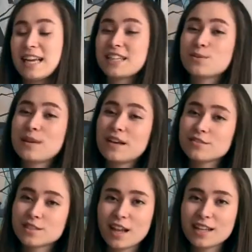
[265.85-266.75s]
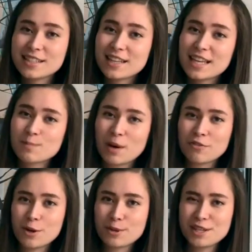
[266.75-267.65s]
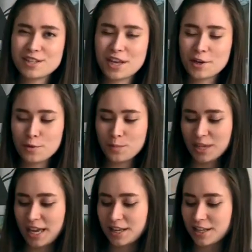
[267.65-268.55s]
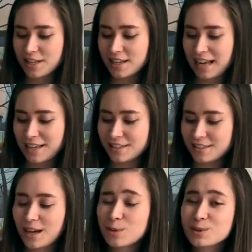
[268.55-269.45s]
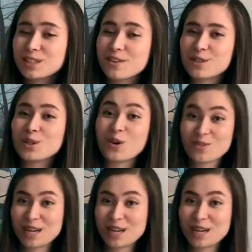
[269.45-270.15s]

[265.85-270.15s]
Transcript: Next, we have Starling Days by Rowan Hisayo Buchanan, and I will never not